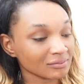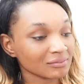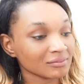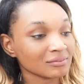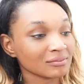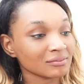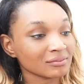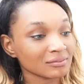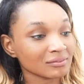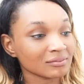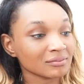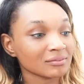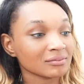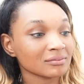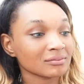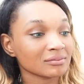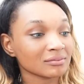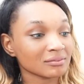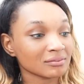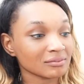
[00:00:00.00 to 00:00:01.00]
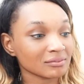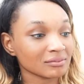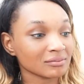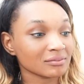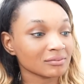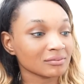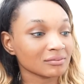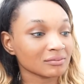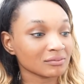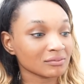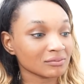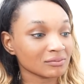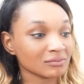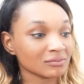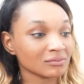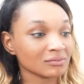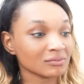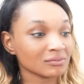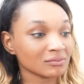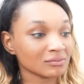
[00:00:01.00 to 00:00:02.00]

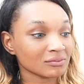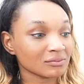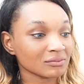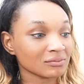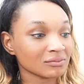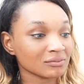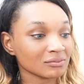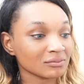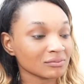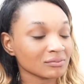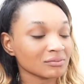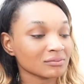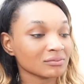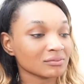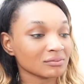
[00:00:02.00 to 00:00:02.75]
This person isn't speaking.